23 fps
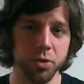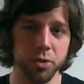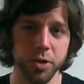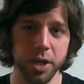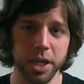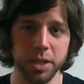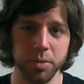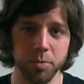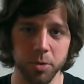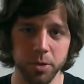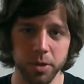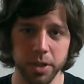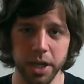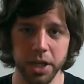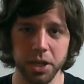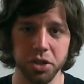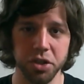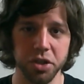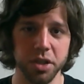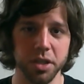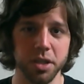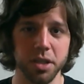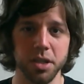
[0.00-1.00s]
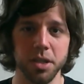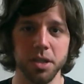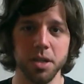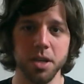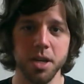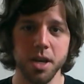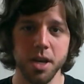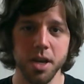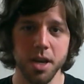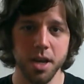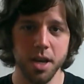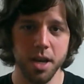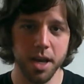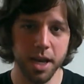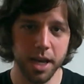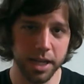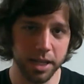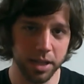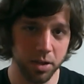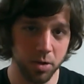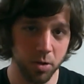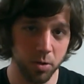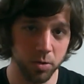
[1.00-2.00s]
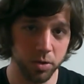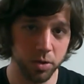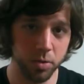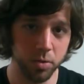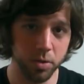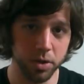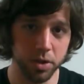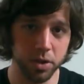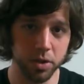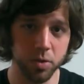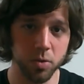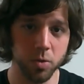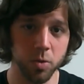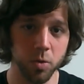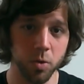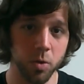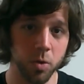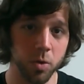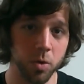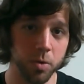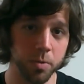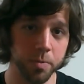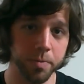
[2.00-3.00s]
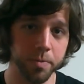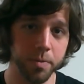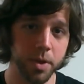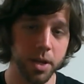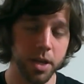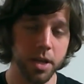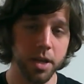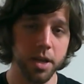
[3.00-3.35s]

transportation and go to a school,